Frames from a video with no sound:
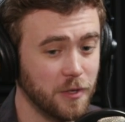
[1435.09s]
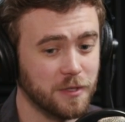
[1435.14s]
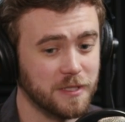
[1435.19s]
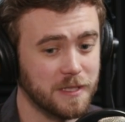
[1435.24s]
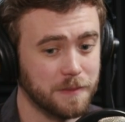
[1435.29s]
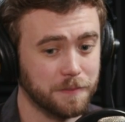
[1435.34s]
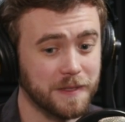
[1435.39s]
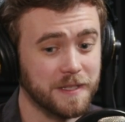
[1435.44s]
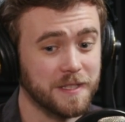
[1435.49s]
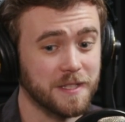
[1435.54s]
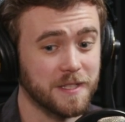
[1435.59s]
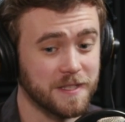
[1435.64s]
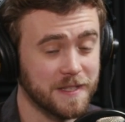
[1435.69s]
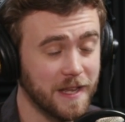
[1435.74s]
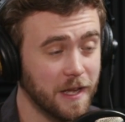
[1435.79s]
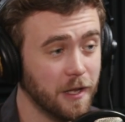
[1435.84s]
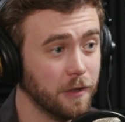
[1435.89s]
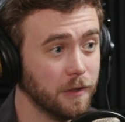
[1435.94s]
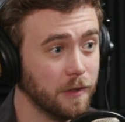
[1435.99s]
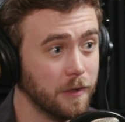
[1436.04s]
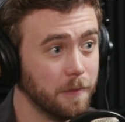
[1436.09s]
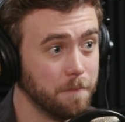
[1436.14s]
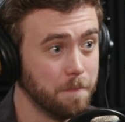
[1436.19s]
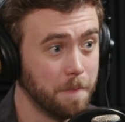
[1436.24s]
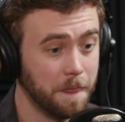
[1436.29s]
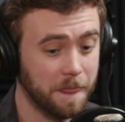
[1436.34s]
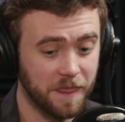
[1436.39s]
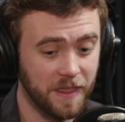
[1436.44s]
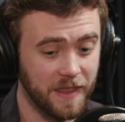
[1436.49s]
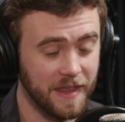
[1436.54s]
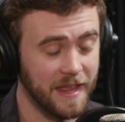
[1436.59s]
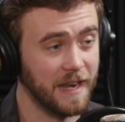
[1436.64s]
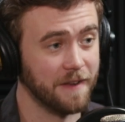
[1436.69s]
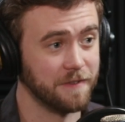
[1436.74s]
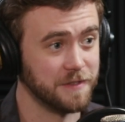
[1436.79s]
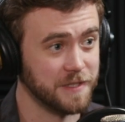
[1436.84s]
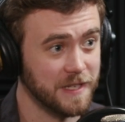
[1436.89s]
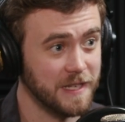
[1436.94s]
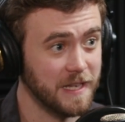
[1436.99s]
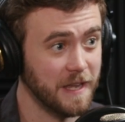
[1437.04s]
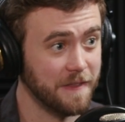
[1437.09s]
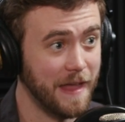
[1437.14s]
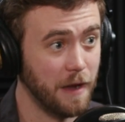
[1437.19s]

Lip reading: You simply sell the NFT,